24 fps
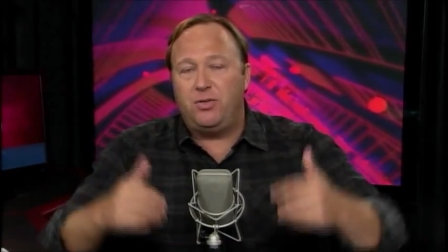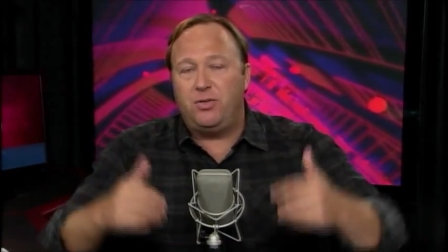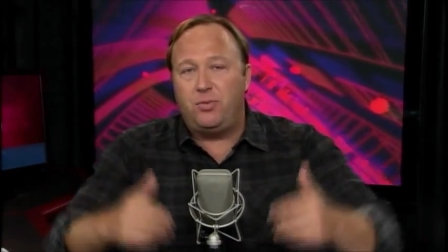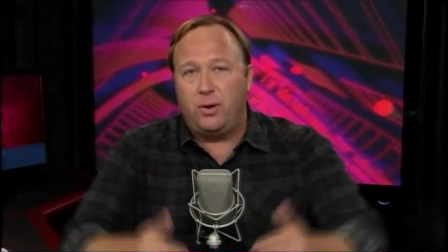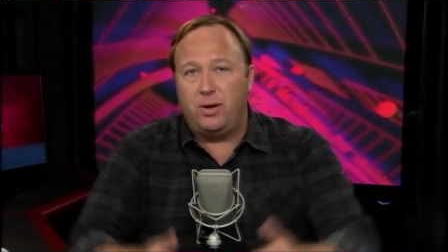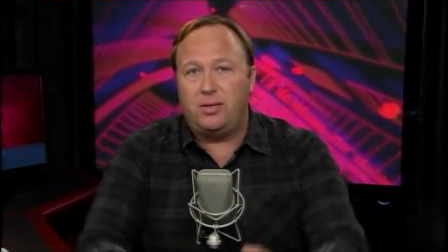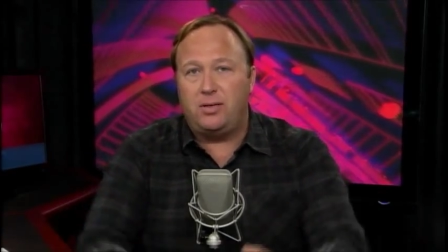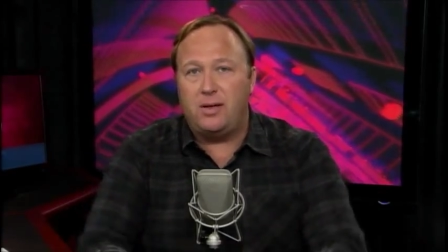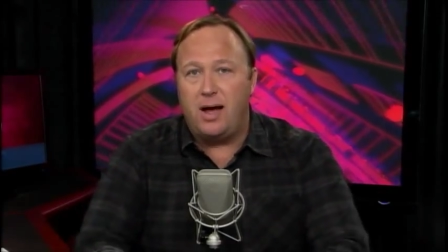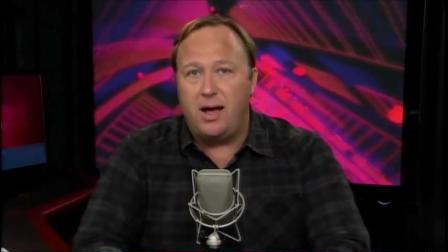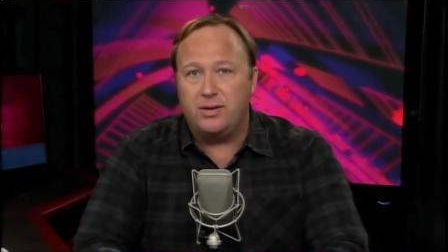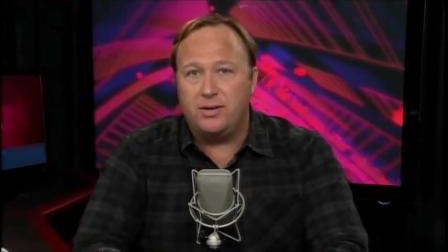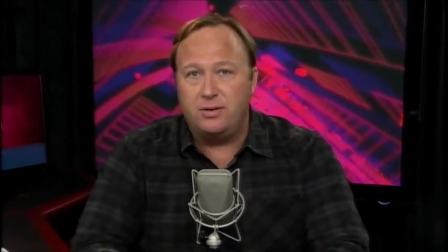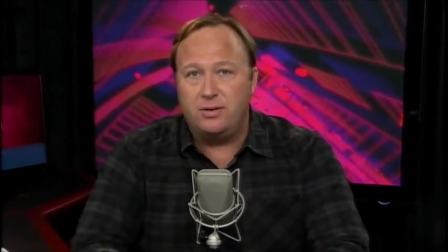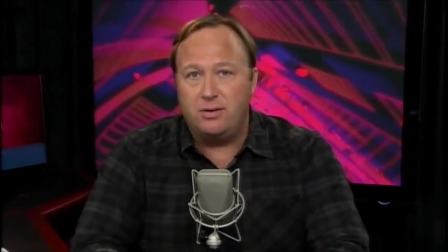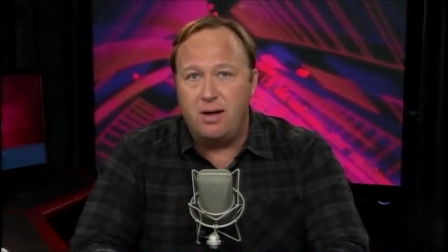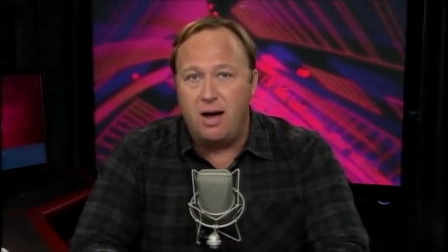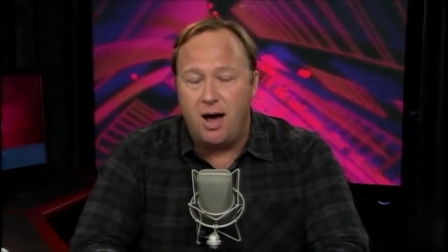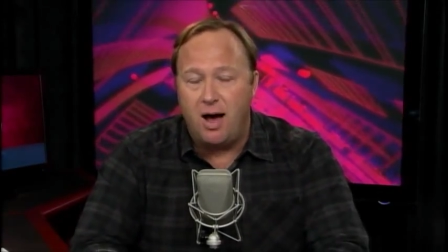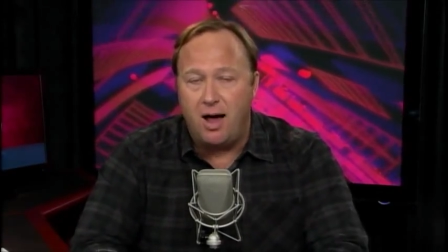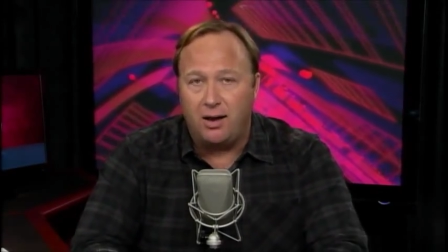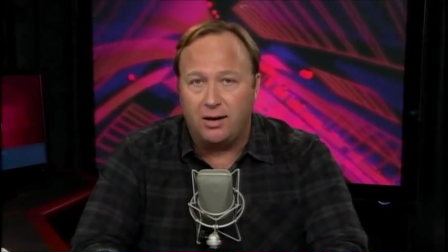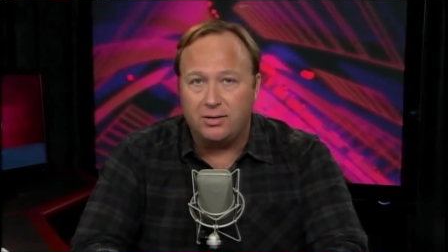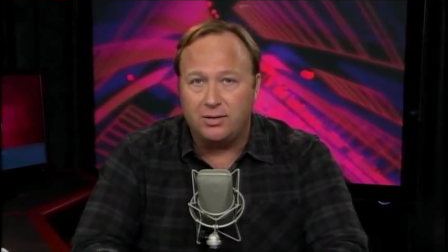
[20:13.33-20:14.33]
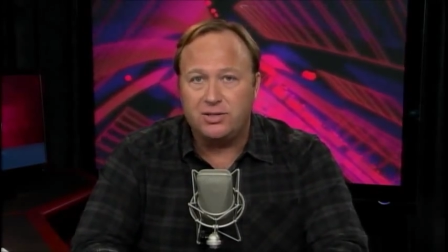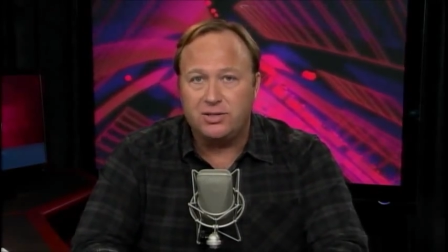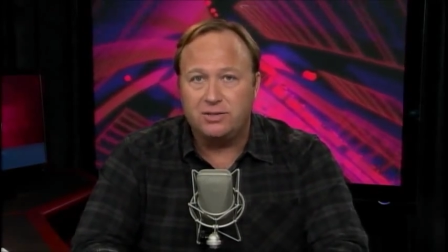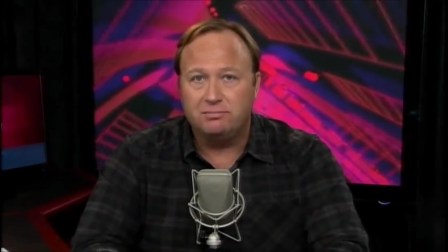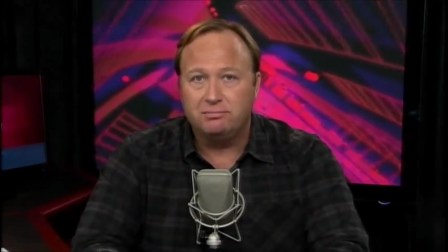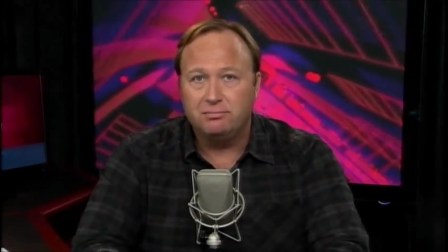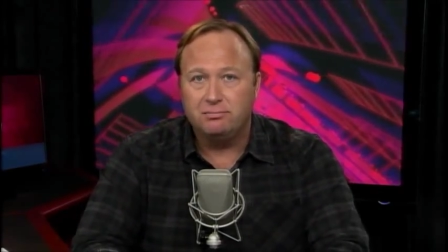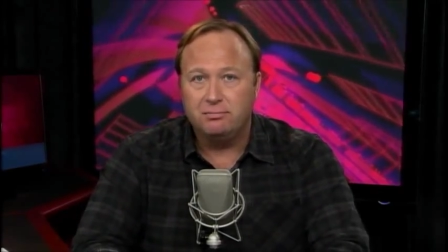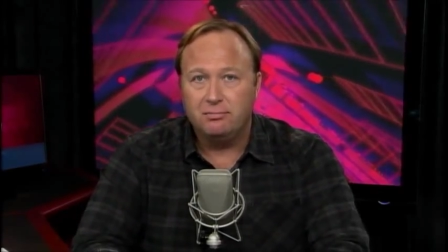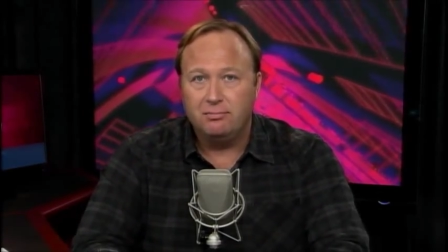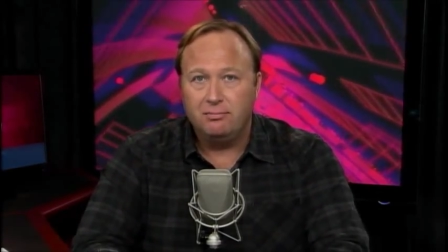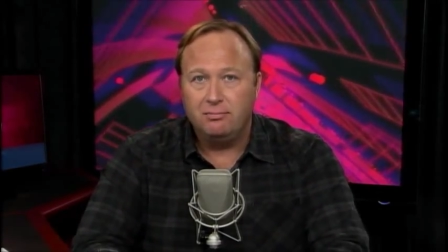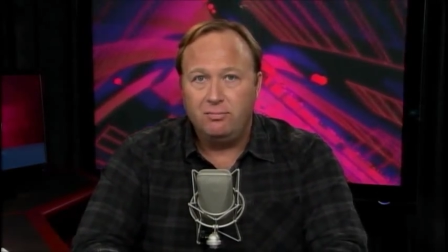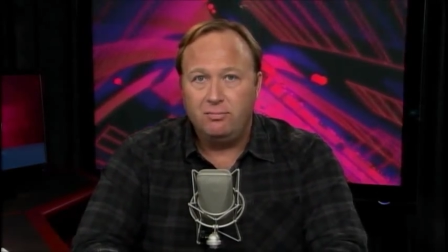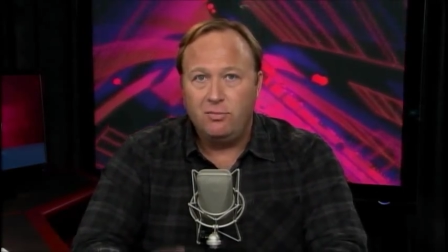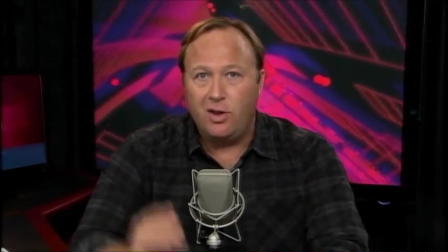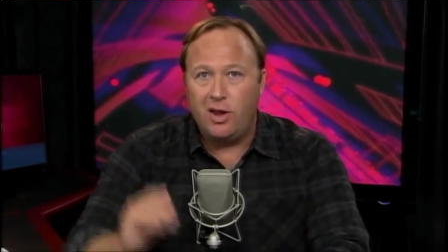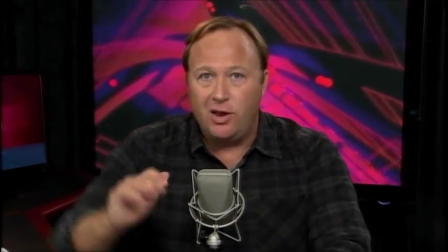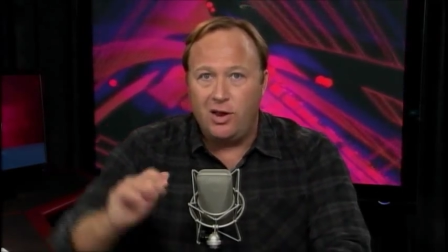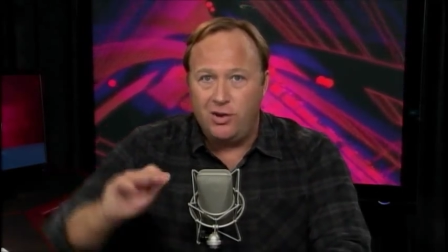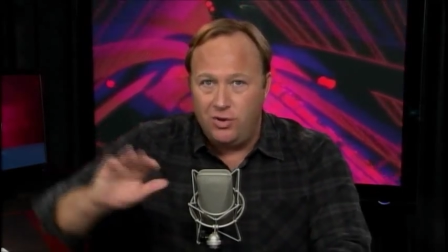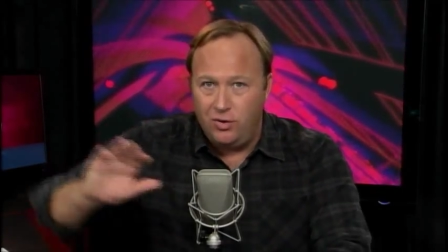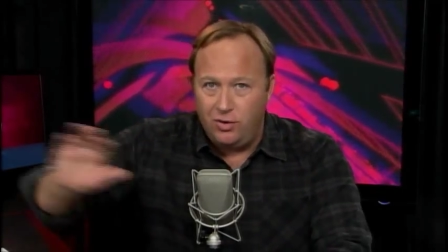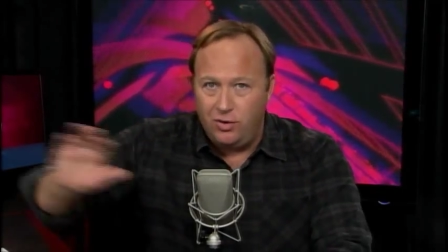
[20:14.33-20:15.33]
$3,000,
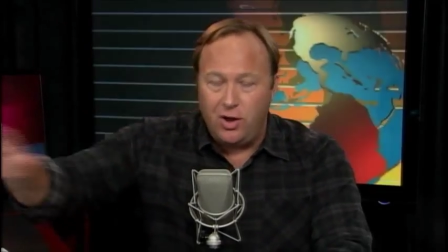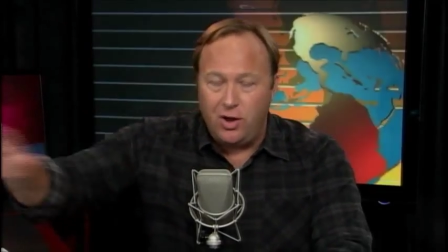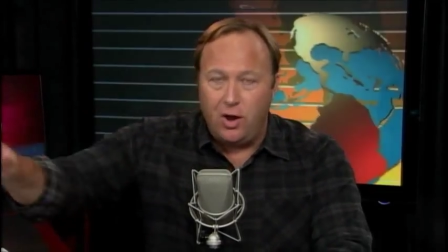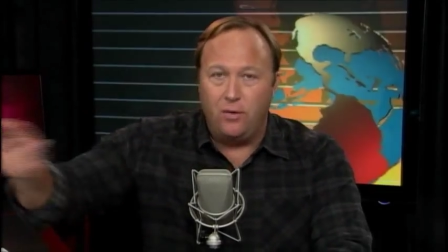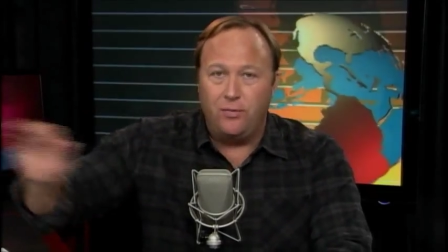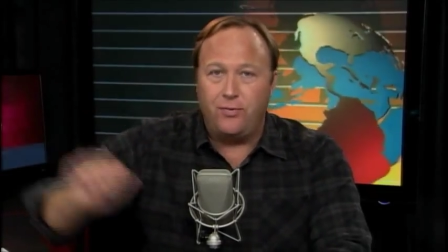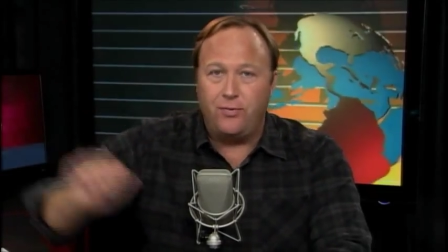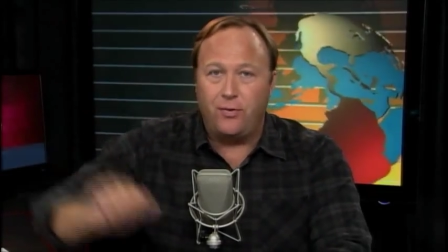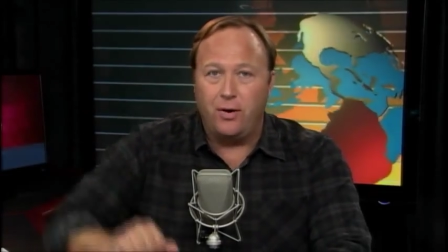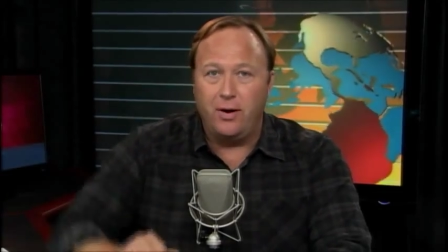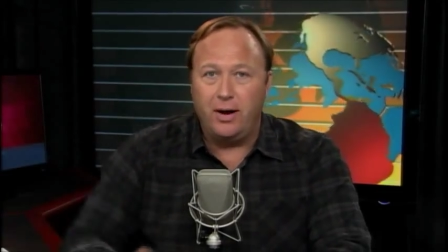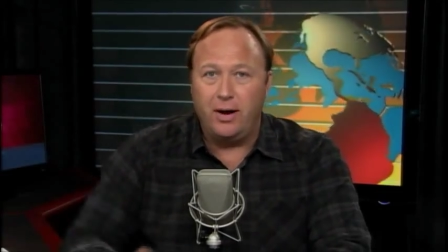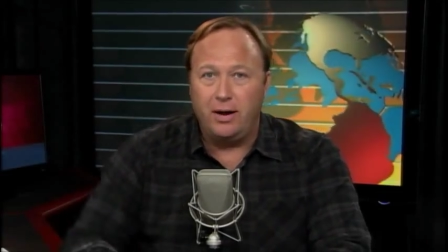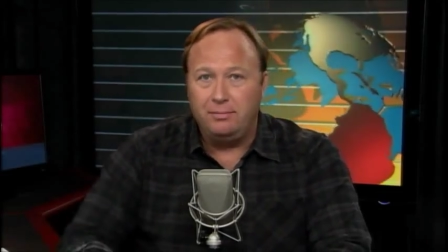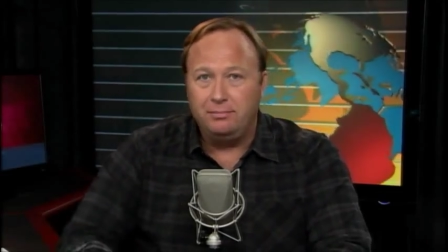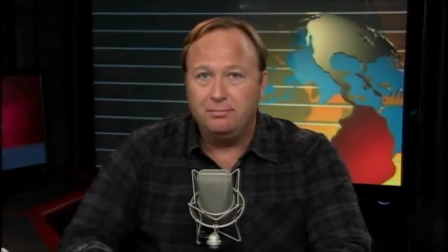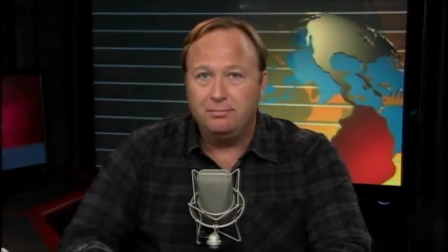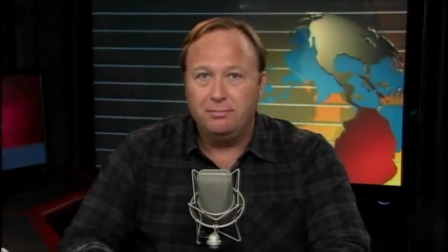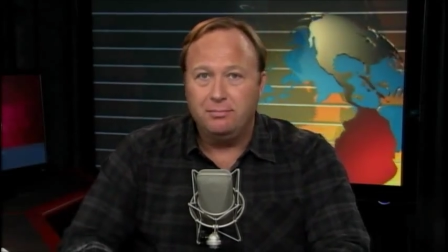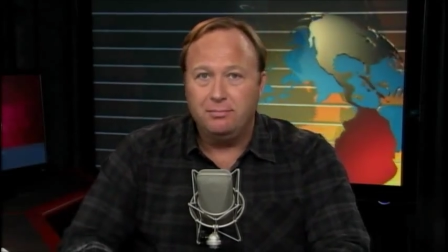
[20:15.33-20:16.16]
and you can go free.